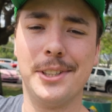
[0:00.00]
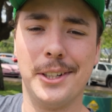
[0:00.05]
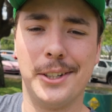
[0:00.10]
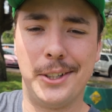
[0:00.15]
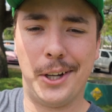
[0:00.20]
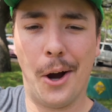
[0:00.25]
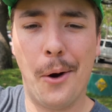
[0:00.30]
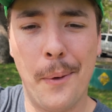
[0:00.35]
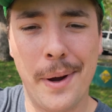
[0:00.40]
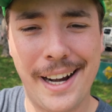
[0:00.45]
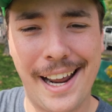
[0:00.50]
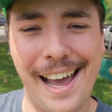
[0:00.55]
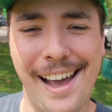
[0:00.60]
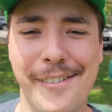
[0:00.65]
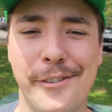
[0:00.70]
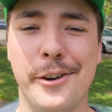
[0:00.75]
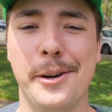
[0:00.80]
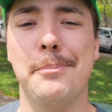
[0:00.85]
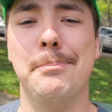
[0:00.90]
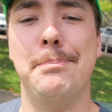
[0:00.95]
it going,
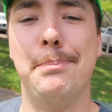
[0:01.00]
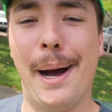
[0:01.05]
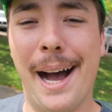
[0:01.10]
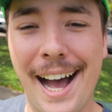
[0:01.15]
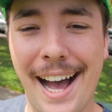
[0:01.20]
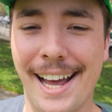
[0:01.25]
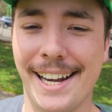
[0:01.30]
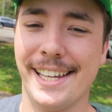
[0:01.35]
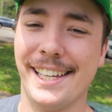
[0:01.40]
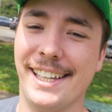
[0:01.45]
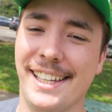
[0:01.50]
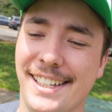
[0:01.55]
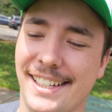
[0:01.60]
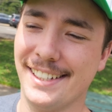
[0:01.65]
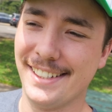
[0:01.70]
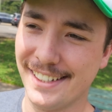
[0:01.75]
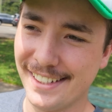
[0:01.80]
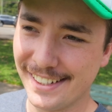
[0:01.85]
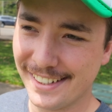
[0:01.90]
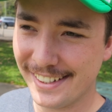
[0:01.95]
everybody?
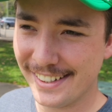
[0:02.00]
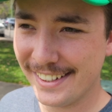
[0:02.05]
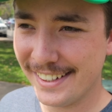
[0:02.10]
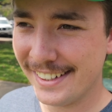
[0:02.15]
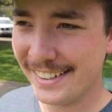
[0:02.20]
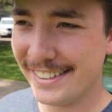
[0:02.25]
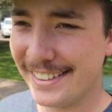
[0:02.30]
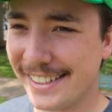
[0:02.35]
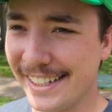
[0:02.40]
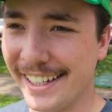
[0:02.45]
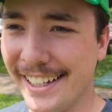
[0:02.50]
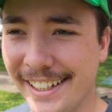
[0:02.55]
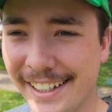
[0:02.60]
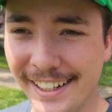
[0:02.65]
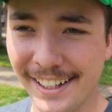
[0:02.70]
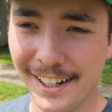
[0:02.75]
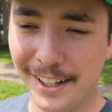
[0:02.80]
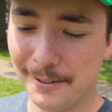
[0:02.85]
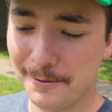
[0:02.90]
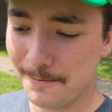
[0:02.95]
It's Keaton
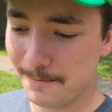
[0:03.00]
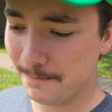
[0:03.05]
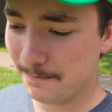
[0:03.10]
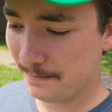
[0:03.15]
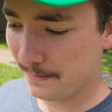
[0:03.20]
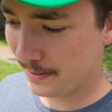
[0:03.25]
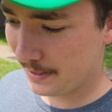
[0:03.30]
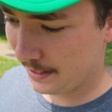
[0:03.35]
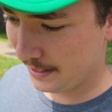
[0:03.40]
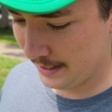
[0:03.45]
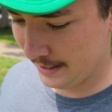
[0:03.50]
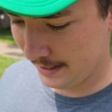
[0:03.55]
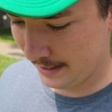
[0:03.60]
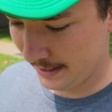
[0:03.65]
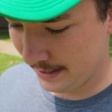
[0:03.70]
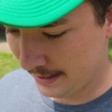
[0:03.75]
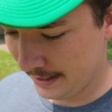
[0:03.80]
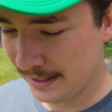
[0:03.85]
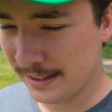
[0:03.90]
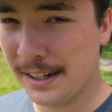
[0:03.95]
here.
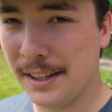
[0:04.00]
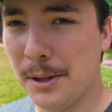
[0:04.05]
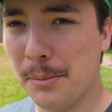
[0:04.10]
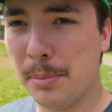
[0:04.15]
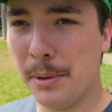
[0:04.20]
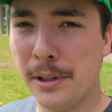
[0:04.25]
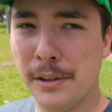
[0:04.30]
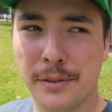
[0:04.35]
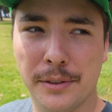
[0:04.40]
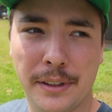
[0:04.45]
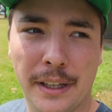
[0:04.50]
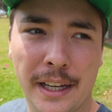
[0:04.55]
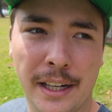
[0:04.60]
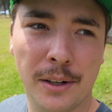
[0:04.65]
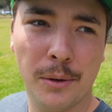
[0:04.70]
Another beautiful day in